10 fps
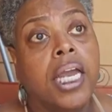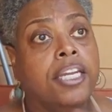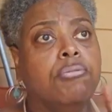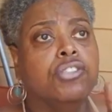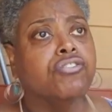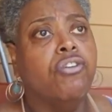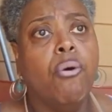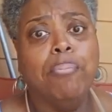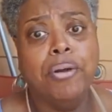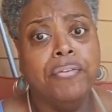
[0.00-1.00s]
And it was
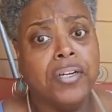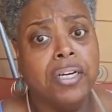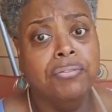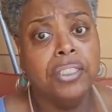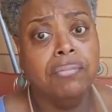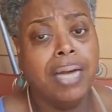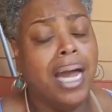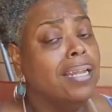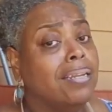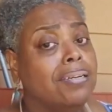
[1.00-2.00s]
flowing perfect on them.
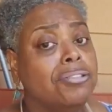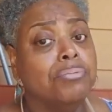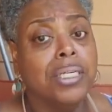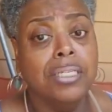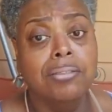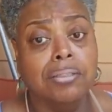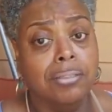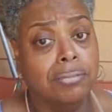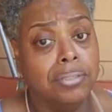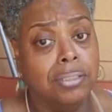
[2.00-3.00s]
I love the way it
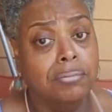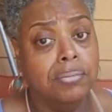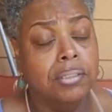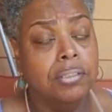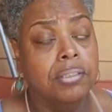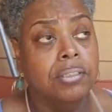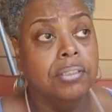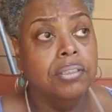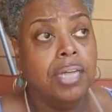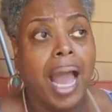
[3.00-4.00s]
looked on them.
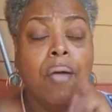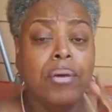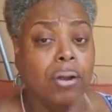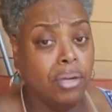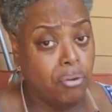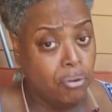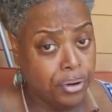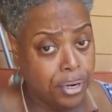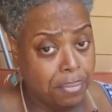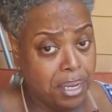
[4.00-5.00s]
I went on and
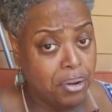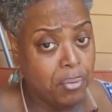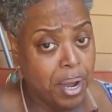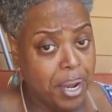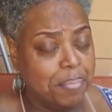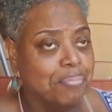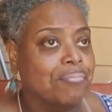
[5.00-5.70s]
ordered them anyway.